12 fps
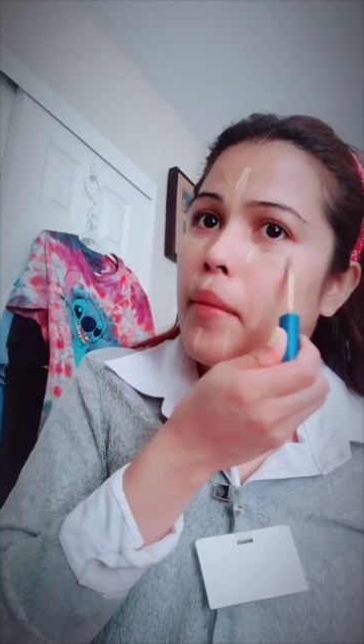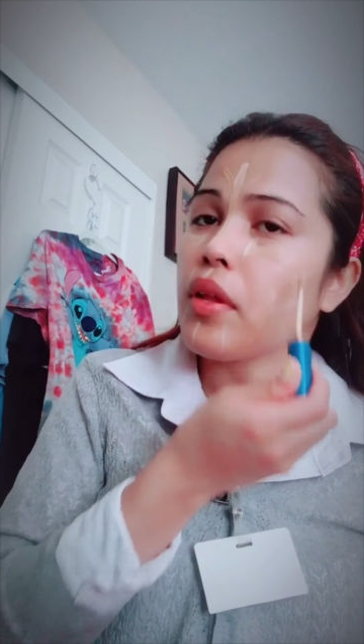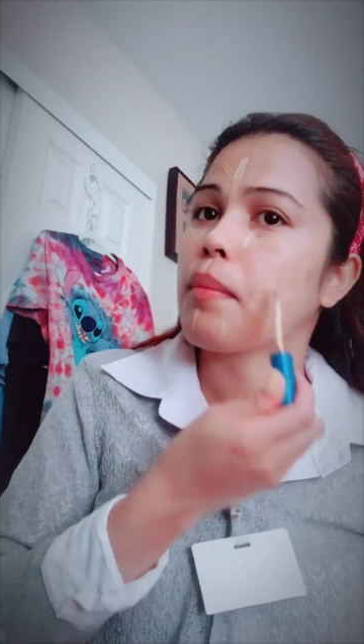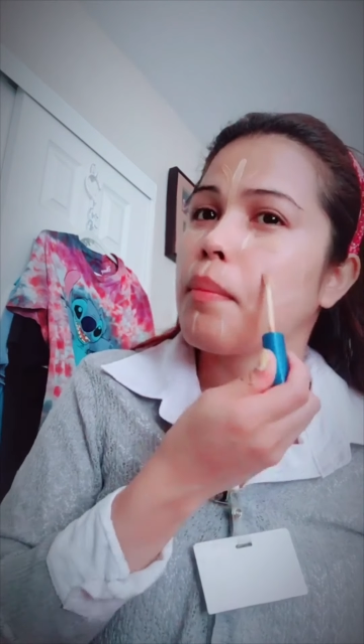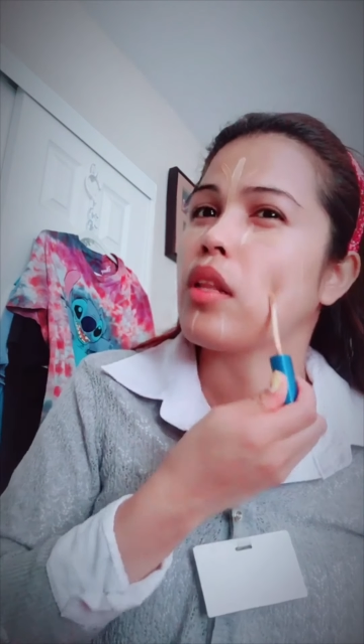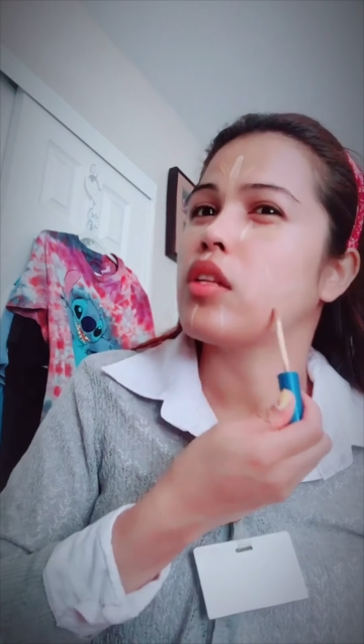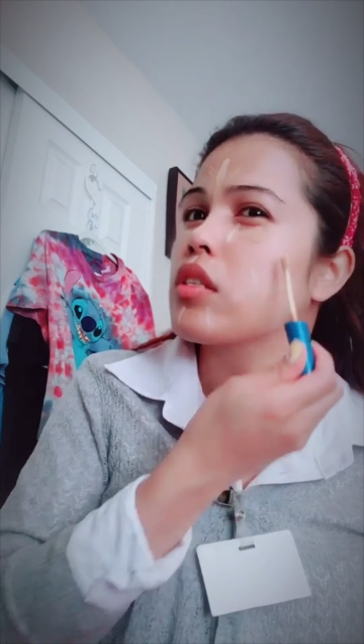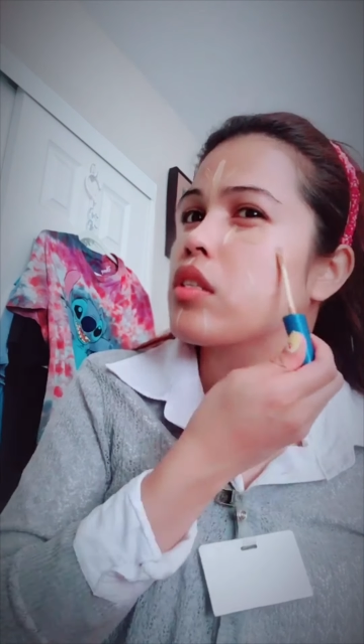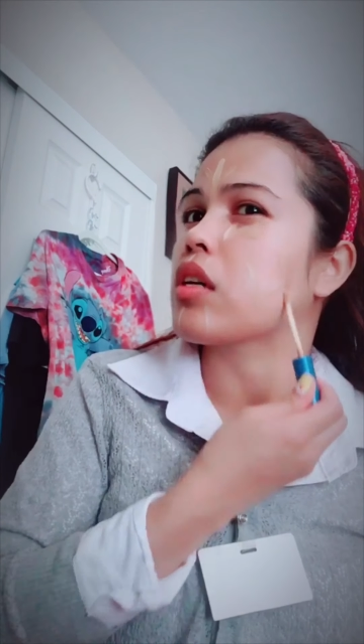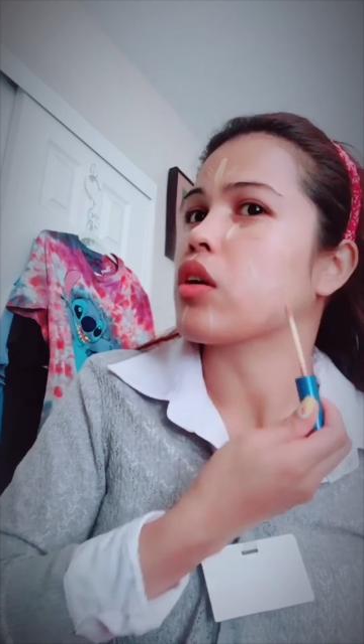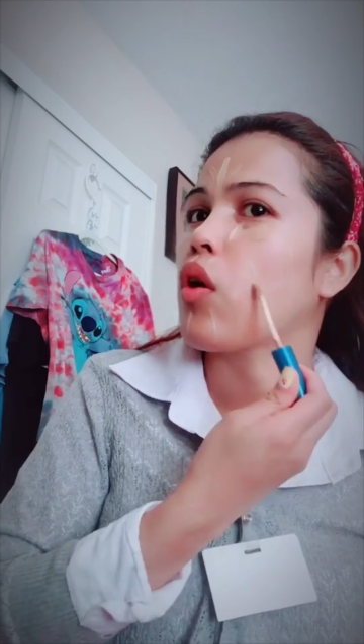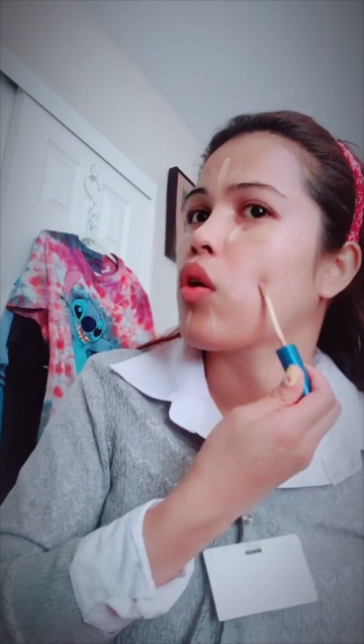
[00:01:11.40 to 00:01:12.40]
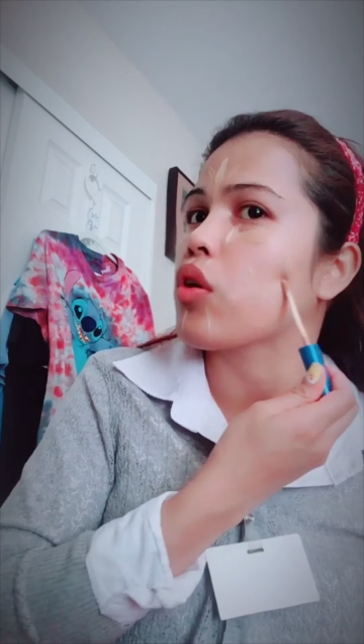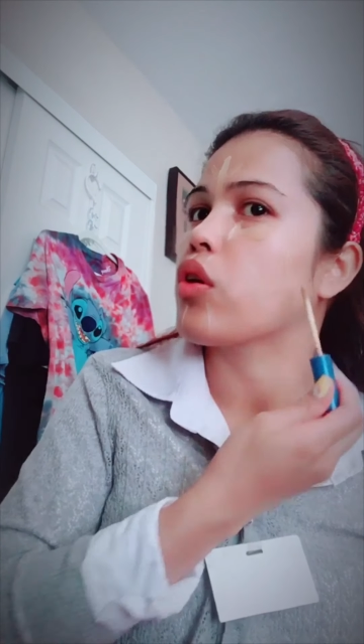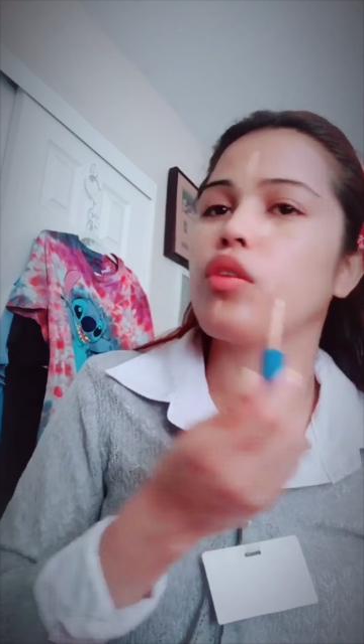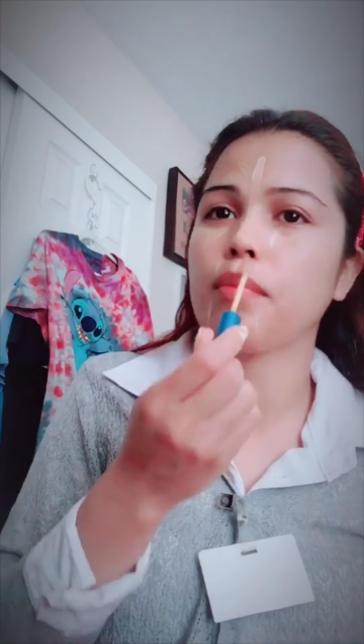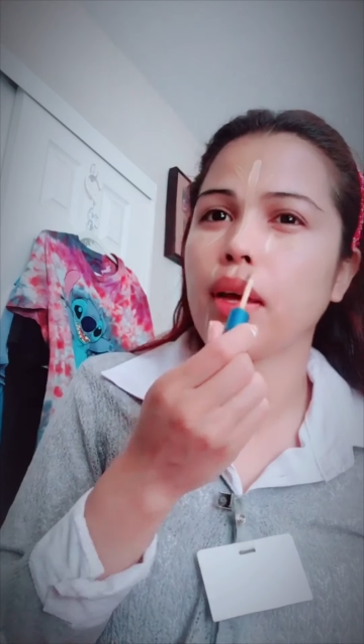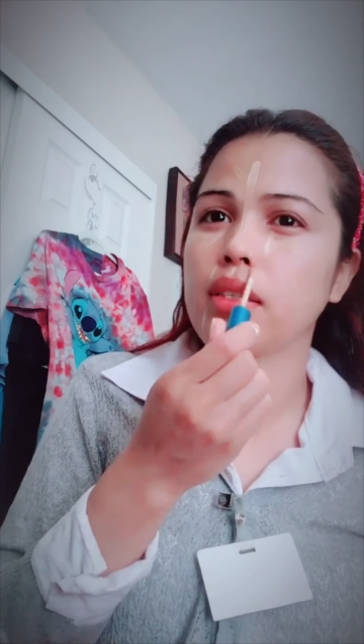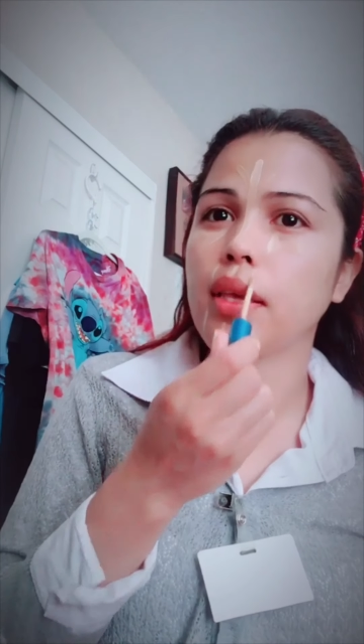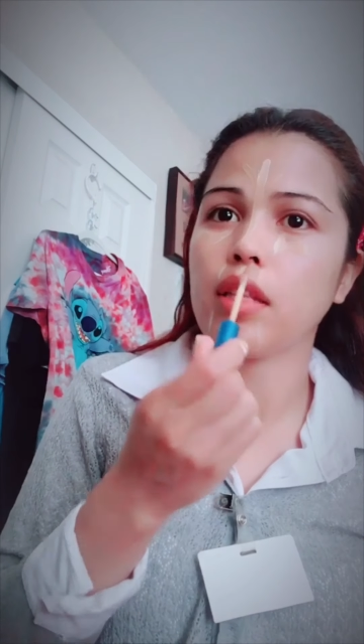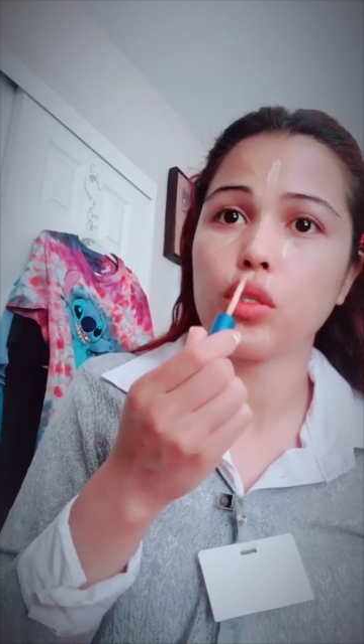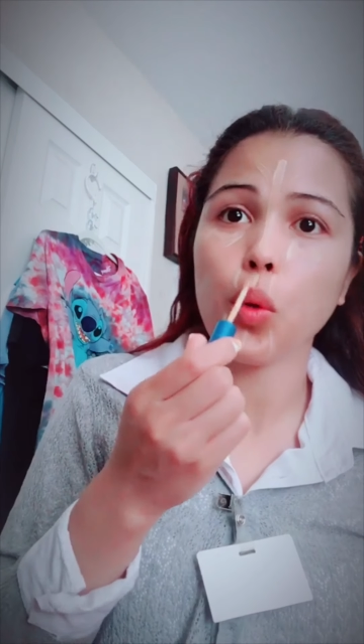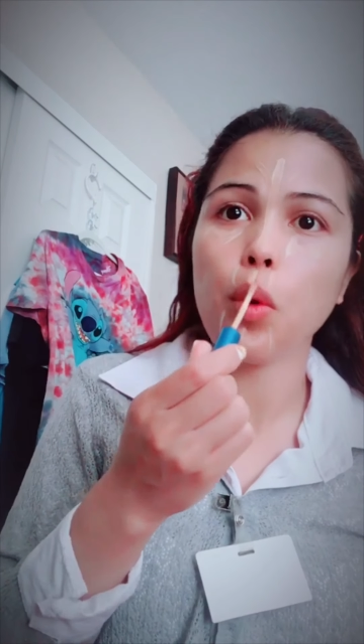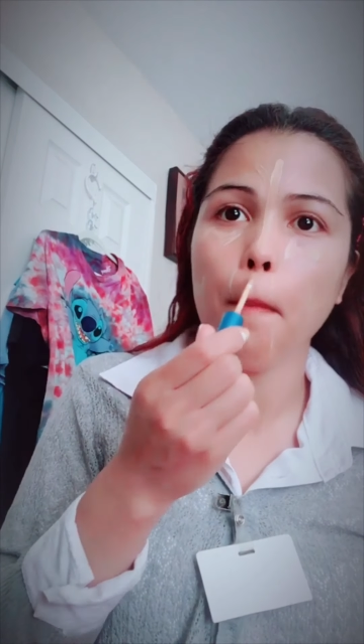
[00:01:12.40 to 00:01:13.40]
that it balances the color in my skin
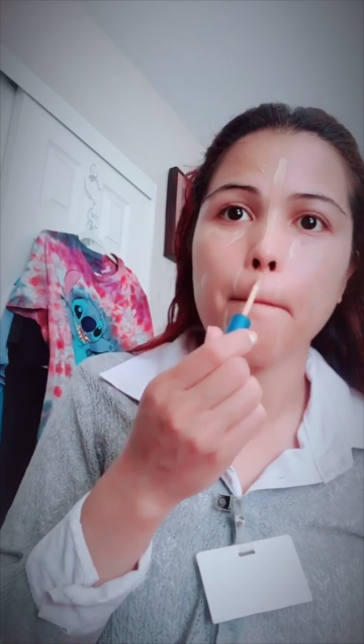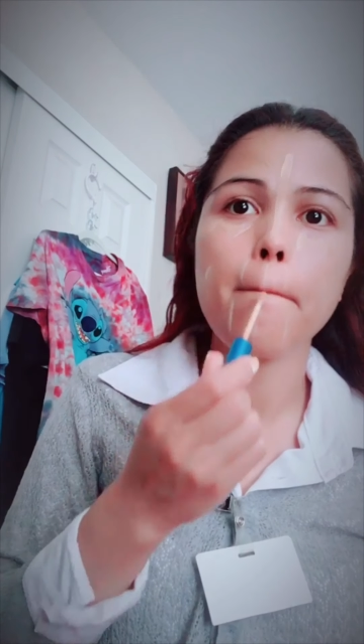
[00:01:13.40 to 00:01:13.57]
tone.